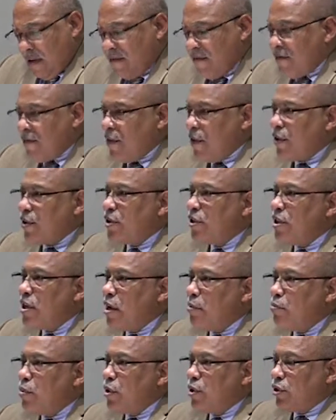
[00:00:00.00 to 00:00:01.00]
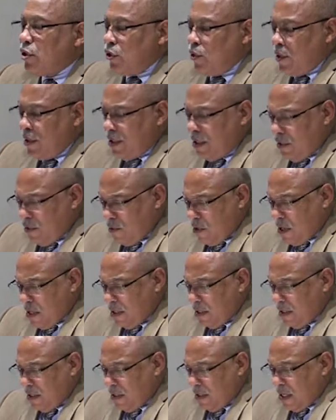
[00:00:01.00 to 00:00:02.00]
and verse number
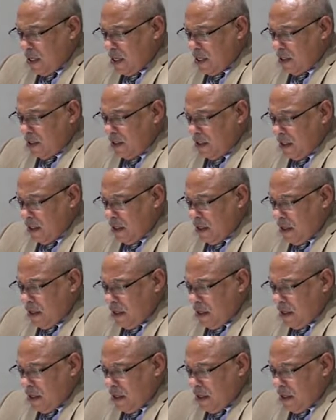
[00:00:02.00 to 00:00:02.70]
21 says,